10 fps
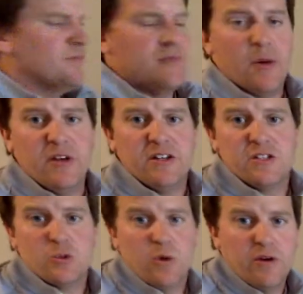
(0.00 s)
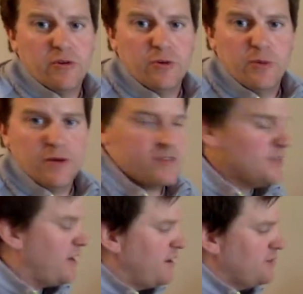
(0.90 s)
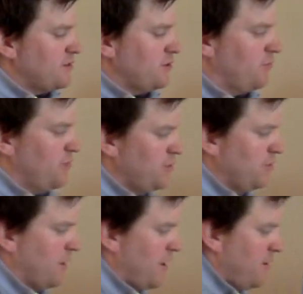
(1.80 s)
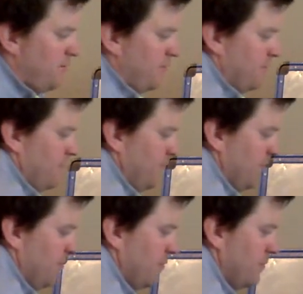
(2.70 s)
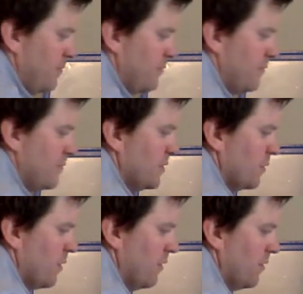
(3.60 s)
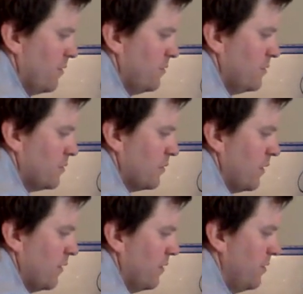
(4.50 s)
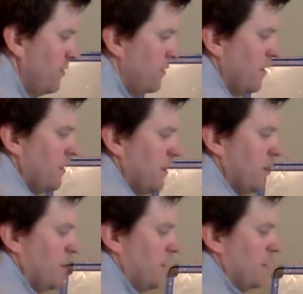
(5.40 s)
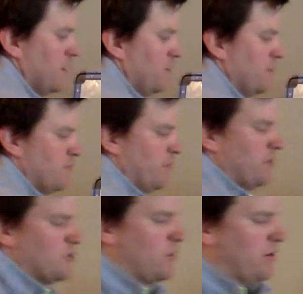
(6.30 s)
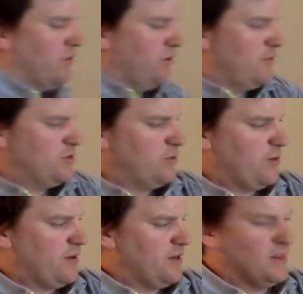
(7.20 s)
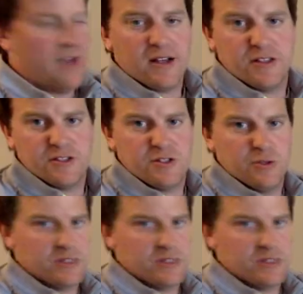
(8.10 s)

Now we need to square root both sides. So if we do that, square root, square root. The reason we want to square root them is we want to unlock this 2.